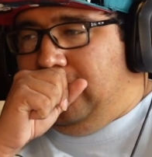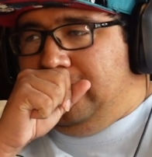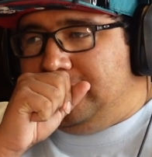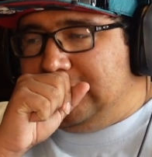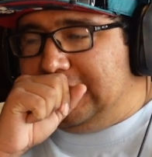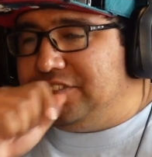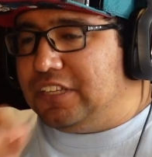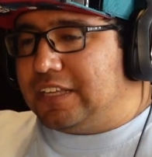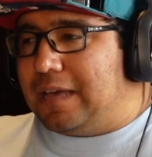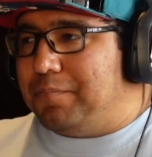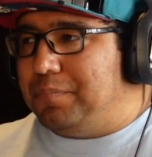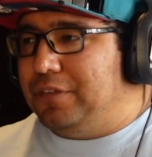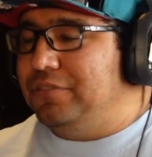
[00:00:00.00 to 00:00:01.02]
They suck
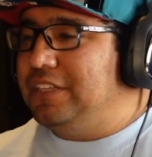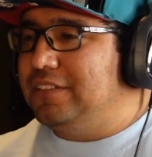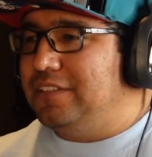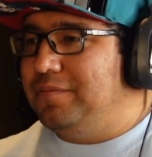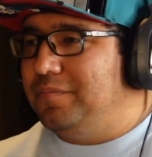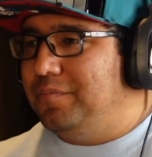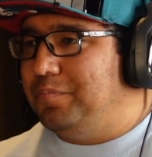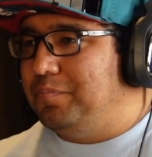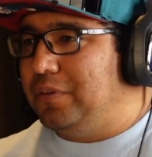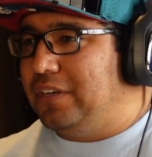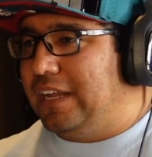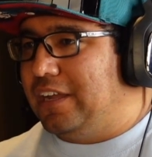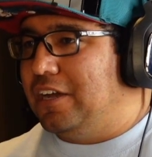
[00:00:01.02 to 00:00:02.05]
at building them. Yeah.
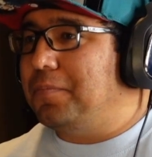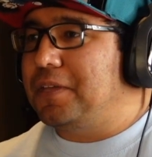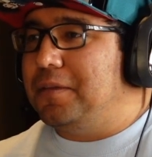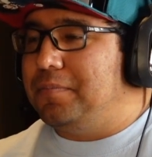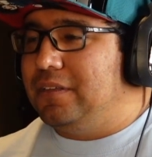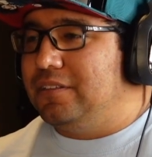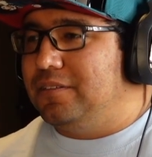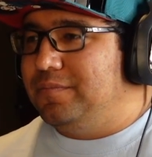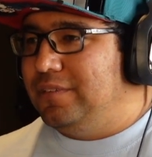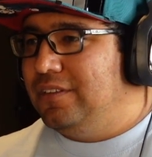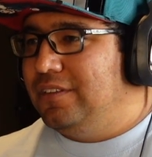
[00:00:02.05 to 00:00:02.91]
But like upkeeping them.